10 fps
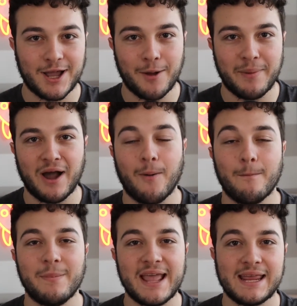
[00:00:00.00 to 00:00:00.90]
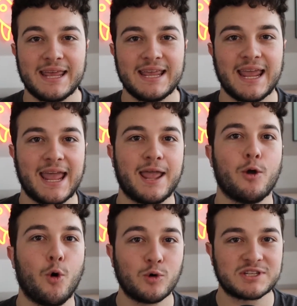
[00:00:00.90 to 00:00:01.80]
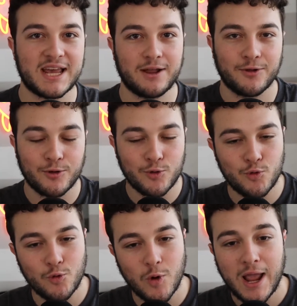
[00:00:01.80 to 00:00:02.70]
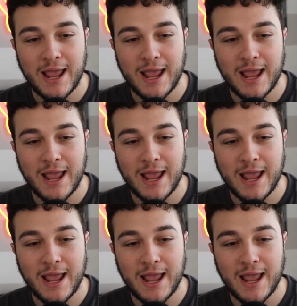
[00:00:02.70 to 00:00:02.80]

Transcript: about making a wholesaler who